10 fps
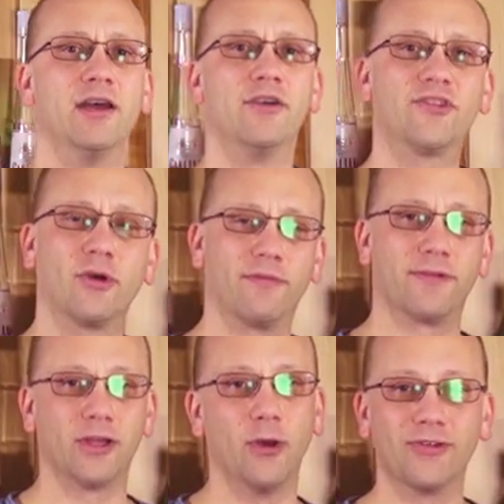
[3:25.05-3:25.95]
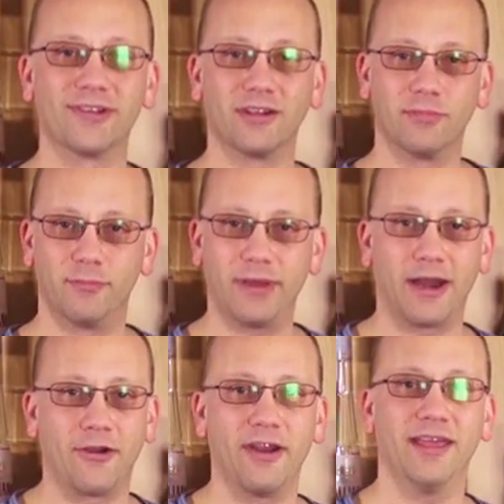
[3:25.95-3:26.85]
so it flows a little bit
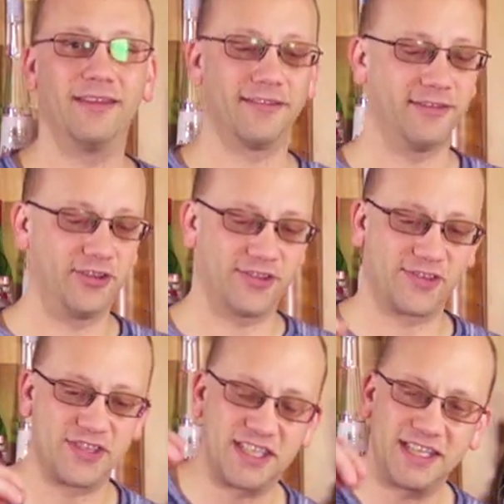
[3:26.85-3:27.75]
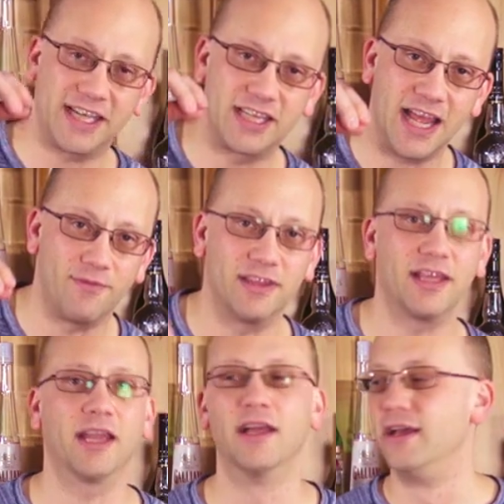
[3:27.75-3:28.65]
better and doesn't just stick to
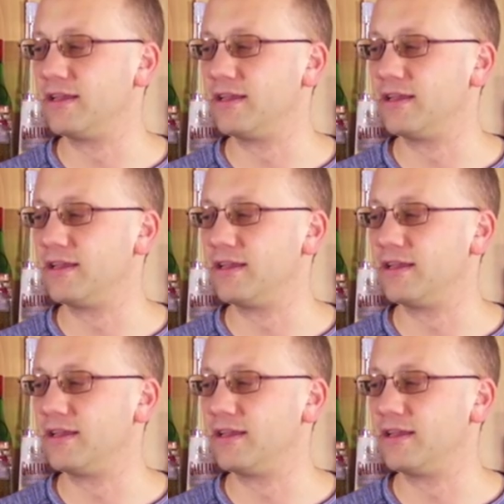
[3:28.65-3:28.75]
everything